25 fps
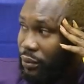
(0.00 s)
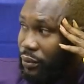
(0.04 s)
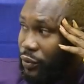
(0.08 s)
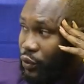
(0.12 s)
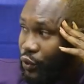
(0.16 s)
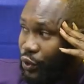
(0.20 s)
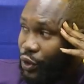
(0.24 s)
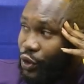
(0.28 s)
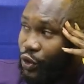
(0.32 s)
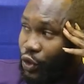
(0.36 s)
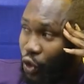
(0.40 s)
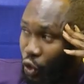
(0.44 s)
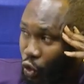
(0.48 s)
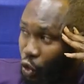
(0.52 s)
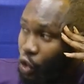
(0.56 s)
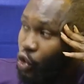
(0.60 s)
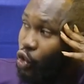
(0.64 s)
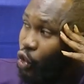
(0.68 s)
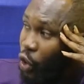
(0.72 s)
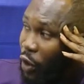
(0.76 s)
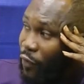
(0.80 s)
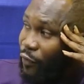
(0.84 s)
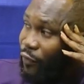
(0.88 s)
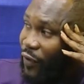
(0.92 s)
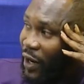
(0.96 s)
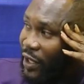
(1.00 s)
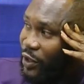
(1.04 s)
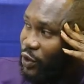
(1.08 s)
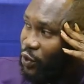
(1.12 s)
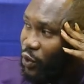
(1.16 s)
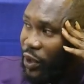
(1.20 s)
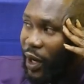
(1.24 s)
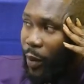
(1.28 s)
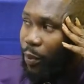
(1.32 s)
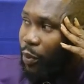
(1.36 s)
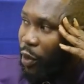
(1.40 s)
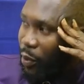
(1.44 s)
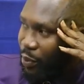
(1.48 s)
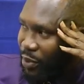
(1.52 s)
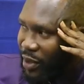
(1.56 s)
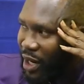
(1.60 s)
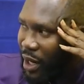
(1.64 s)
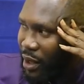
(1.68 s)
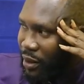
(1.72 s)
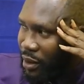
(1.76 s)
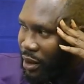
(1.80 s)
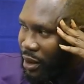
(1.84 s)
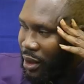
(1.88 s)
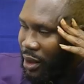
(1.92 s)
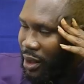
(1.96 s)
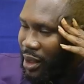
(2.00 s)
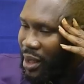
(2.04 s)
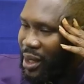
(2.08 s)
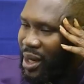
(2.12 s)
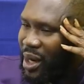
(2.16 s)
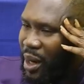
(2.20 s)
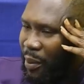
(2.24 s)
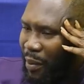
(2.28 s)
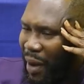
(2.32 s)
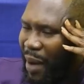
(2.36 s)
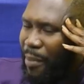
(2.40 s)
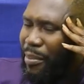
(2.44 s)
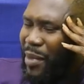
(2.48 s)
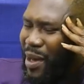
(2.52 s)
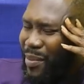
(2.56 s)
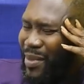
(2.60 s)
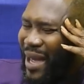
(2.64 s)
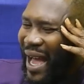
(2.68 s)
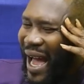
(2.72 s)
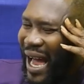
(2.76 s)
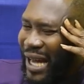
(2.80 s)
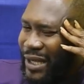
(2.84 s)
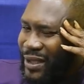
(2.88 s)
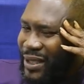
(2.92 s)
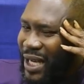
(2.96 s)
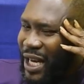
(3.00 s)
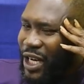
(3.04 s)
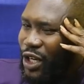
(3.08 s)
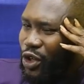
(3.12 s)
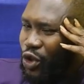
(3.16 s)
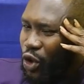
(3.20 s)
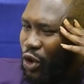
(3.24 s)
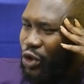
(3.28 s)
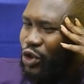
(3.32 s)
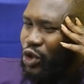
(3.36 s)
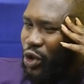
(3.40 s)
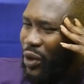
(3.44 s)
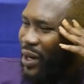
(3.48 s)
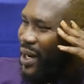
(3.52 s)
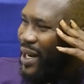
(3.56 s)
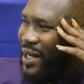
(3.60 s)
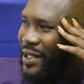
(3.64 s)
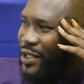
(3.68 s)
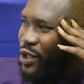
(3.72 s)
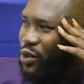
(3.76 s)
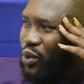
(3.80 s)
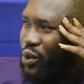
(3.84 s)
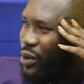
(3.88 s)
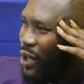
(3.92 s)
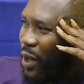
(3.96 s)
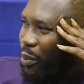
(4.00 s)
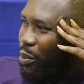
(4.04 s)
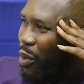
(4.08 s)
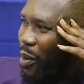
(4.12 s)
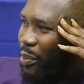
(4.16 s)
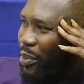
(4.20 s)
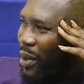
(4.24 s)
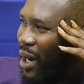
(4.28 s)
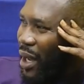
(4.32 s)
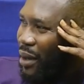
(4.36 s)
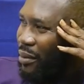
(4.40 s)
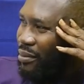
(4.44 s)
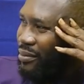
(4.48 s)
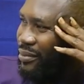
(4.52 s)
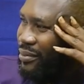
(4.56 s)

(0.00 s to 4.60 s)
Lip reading: Within your own confines where you're popular. But maybe outside your jurisdiction when you're popular.